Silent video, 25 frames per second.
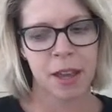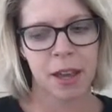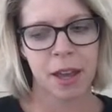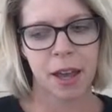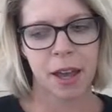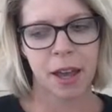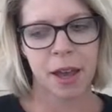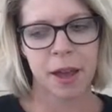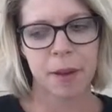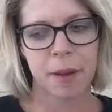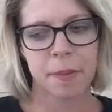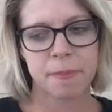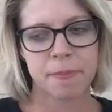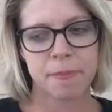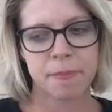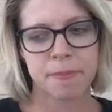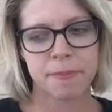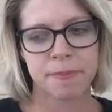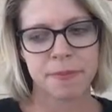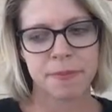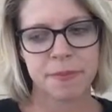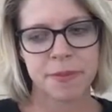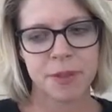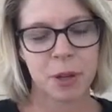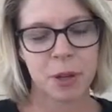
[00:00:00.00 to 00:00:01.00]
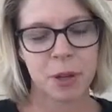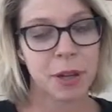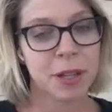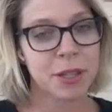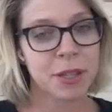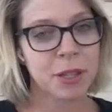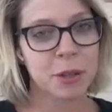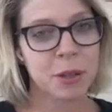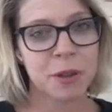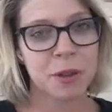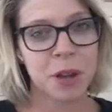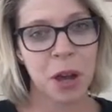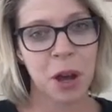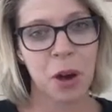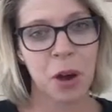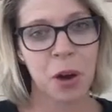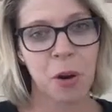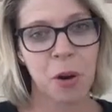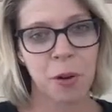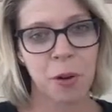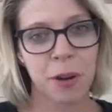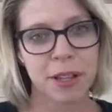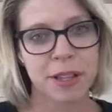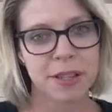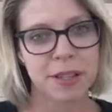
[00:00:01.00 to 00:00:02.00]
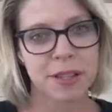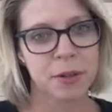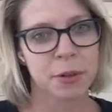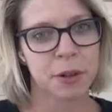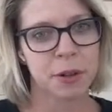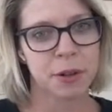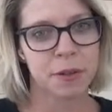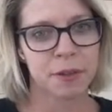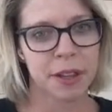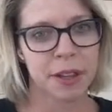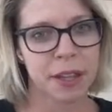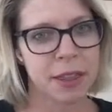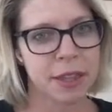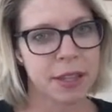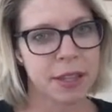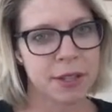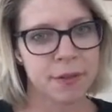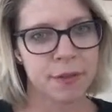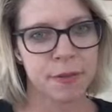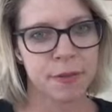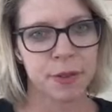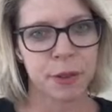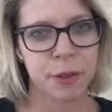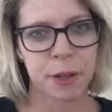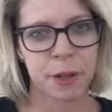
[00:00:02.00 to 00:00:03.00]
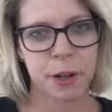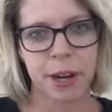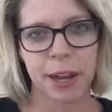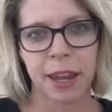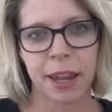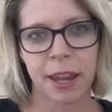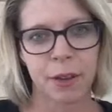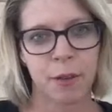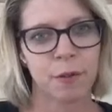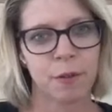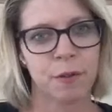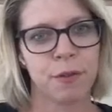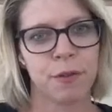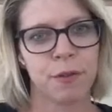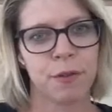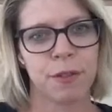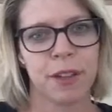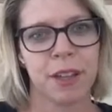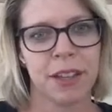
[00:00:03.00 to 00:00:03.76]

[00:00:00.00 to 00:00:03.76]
So as you know, it's sort of like this flurry of